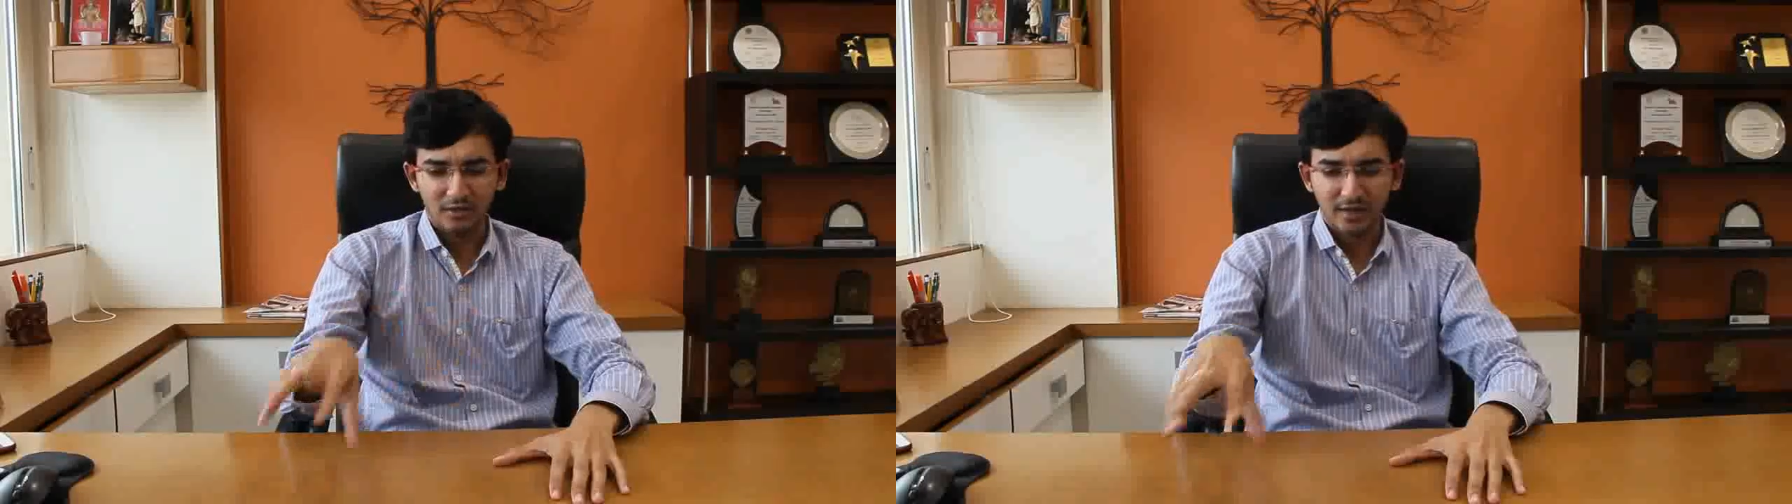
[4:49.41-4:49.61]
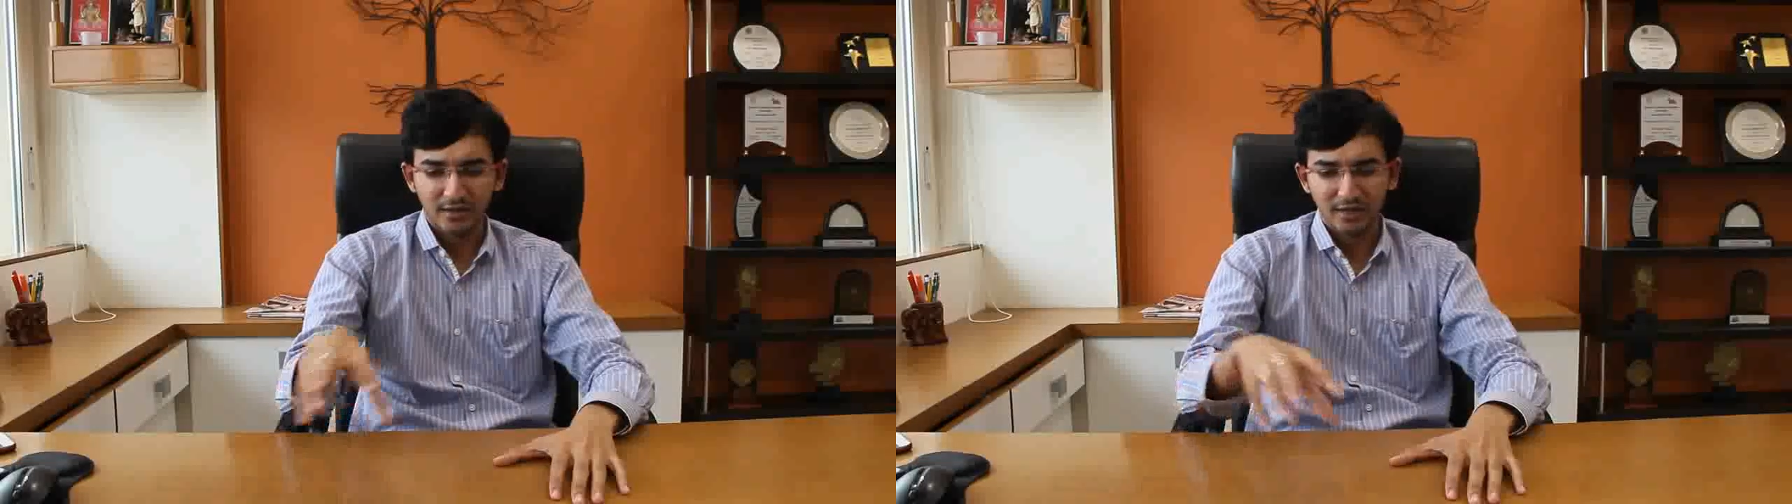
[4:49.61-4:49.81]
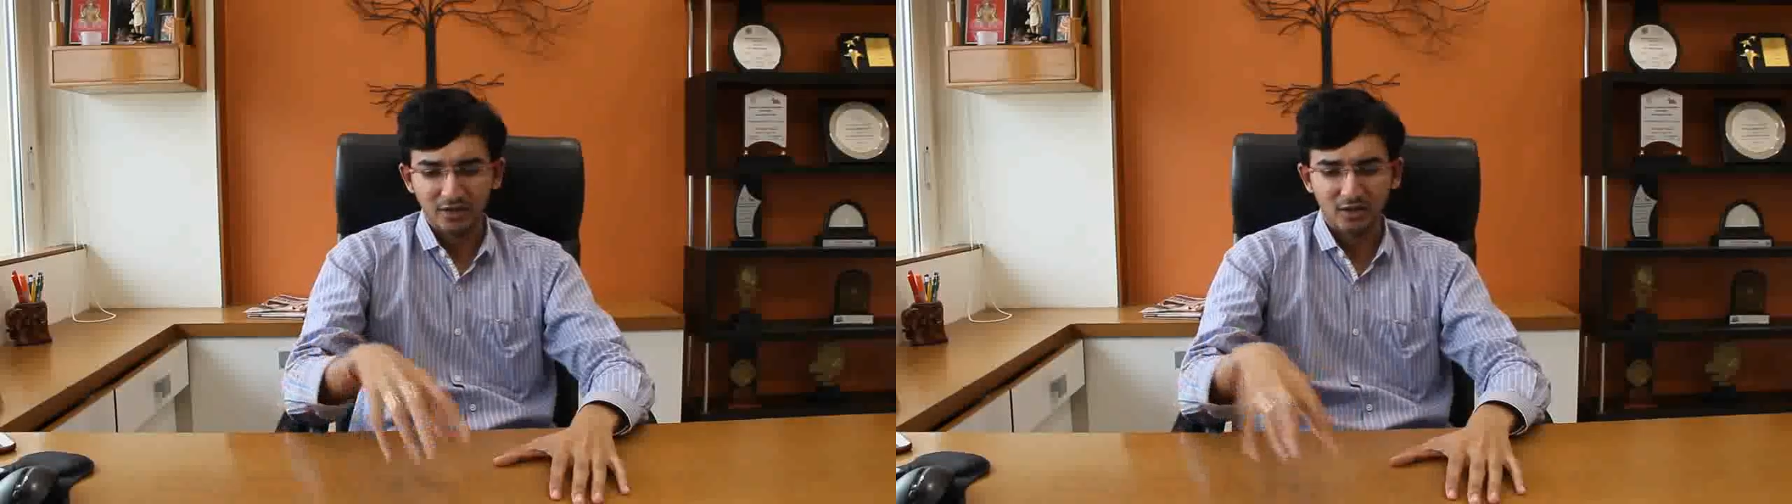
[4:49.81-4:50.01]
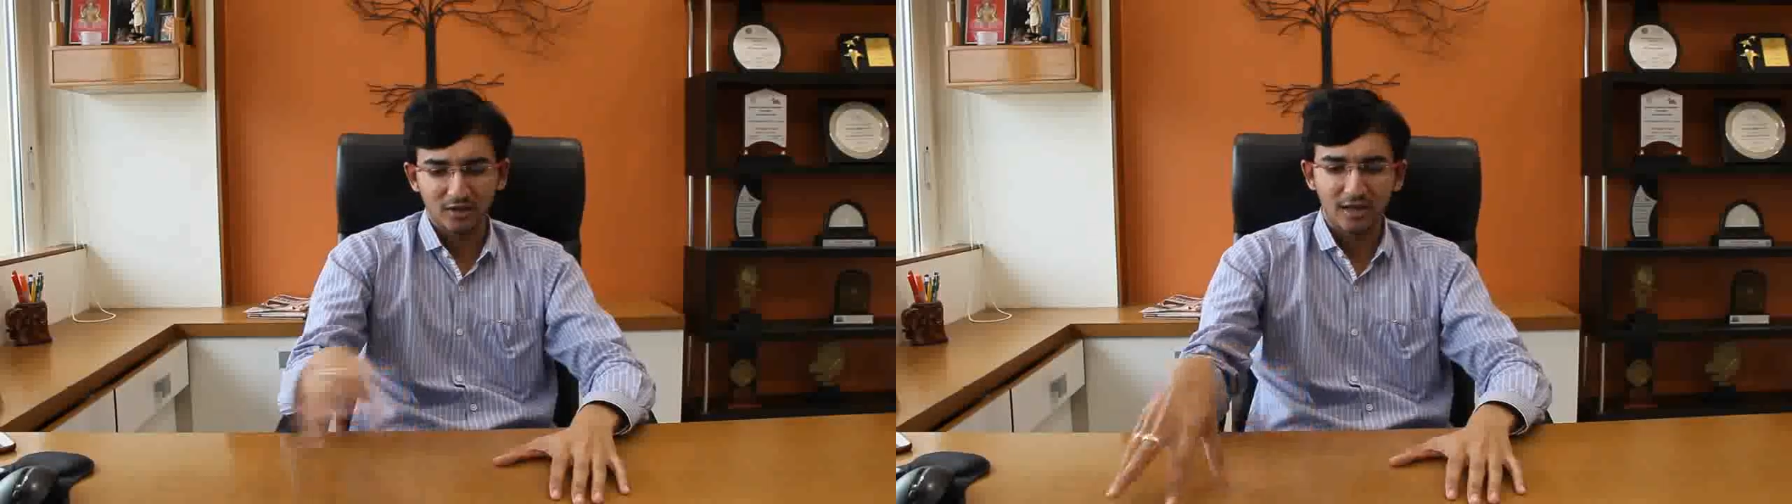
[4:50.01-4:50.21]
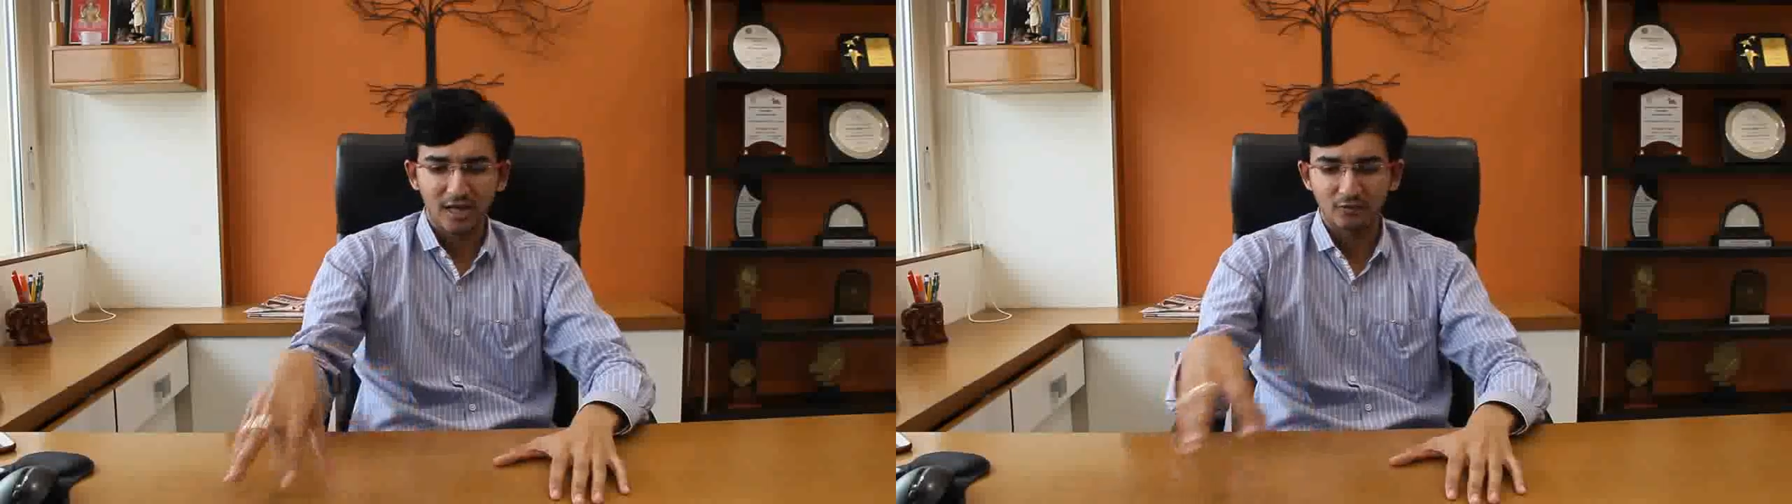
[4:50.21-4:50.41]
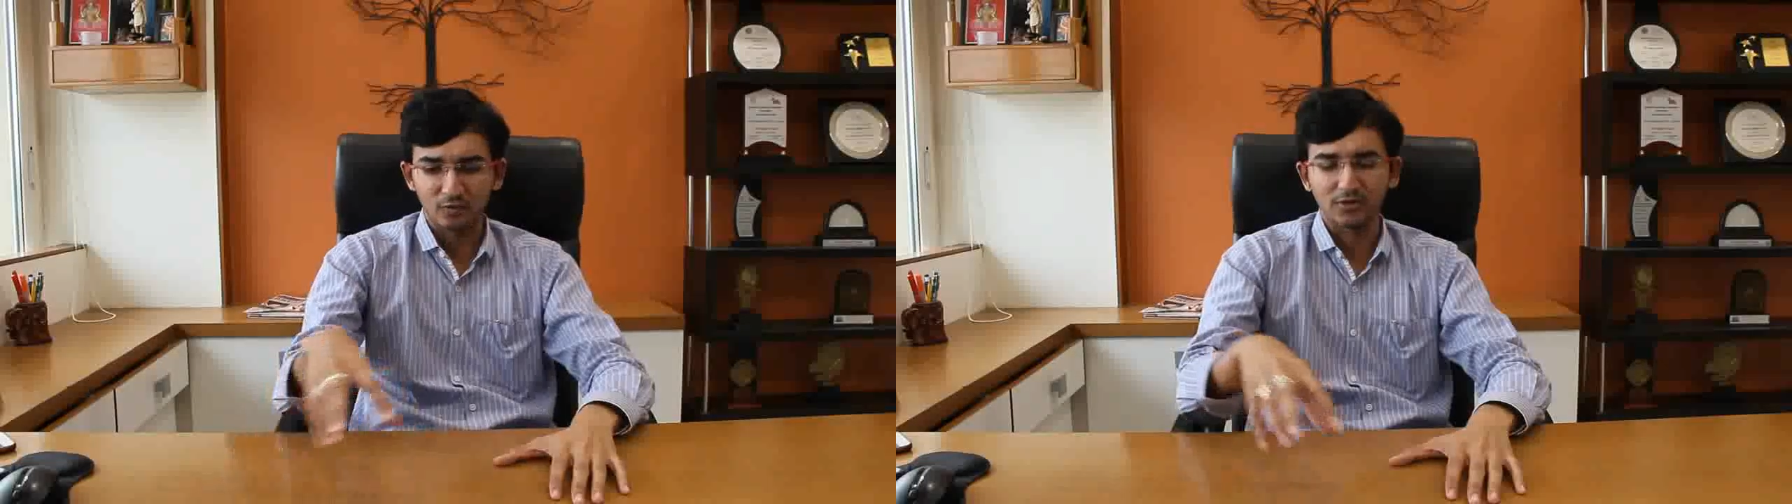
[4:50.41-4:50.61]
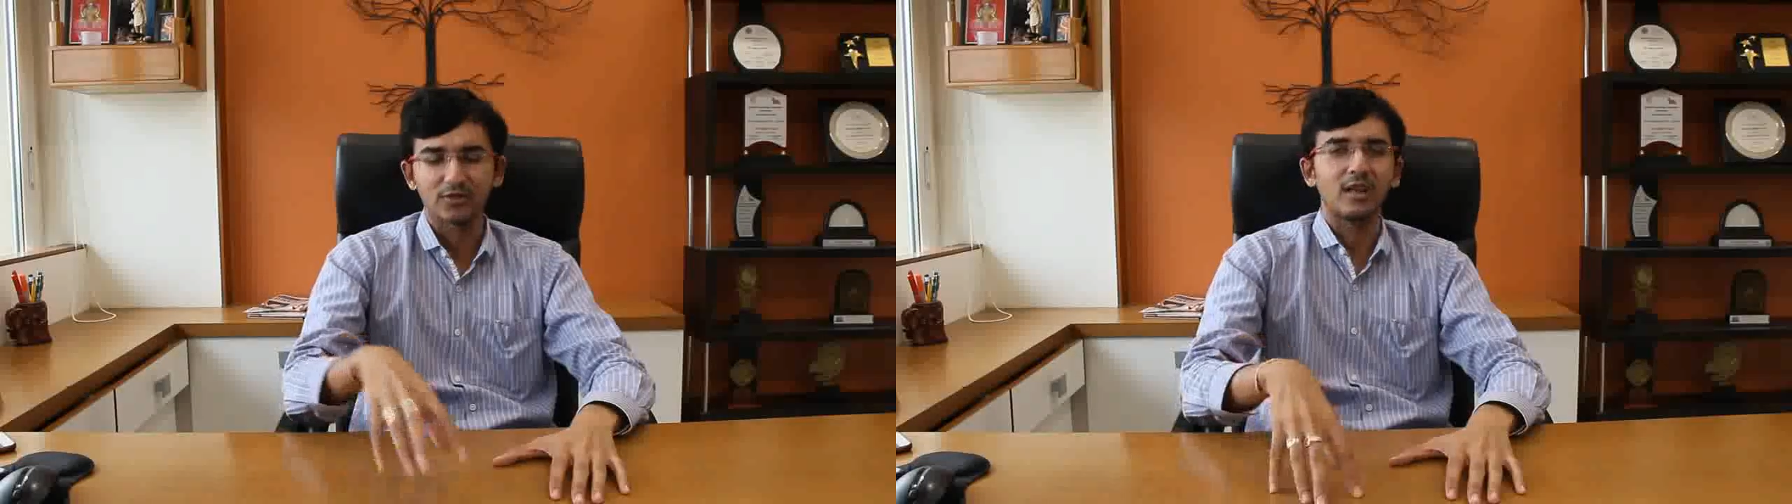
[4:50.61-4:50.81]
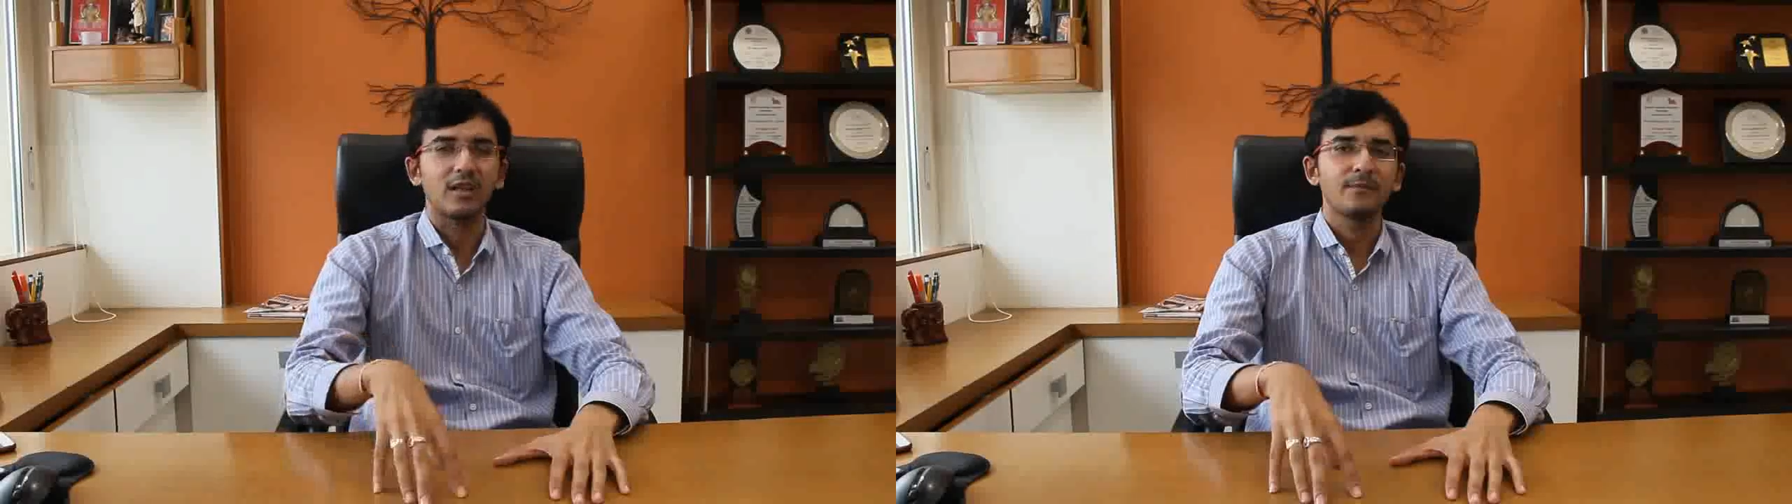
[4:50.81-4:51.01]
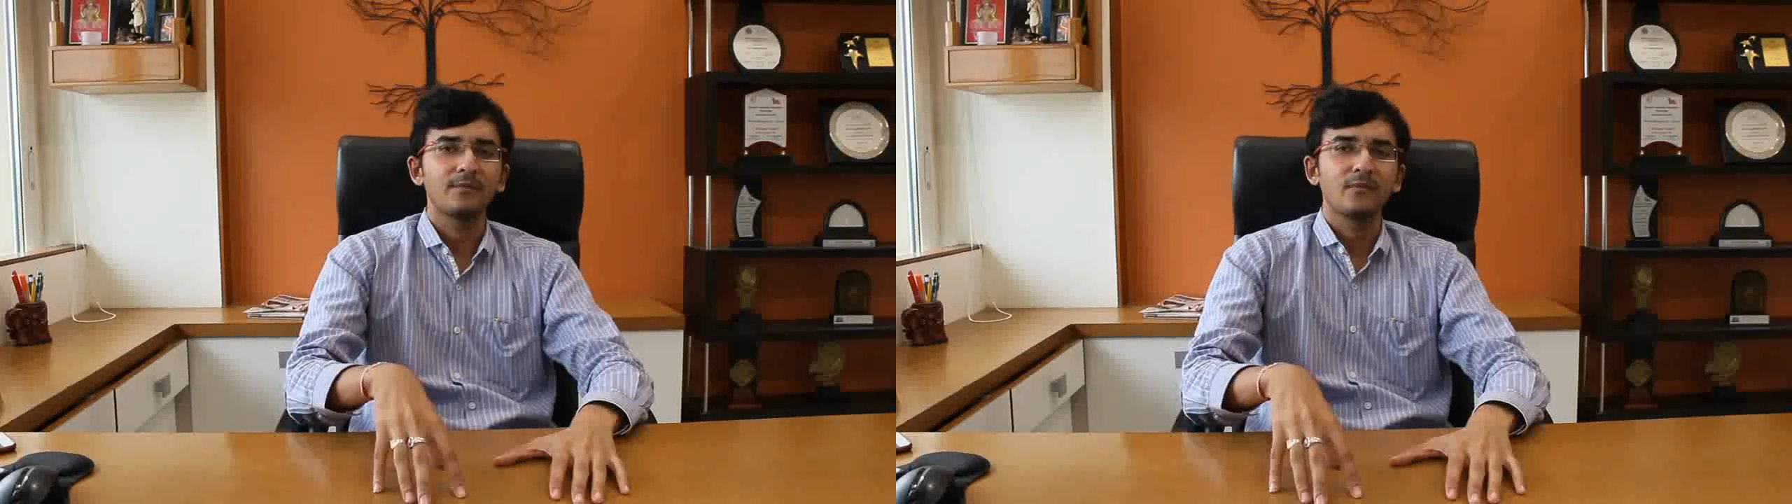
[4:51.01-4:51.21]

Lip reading: that is section 10, was saying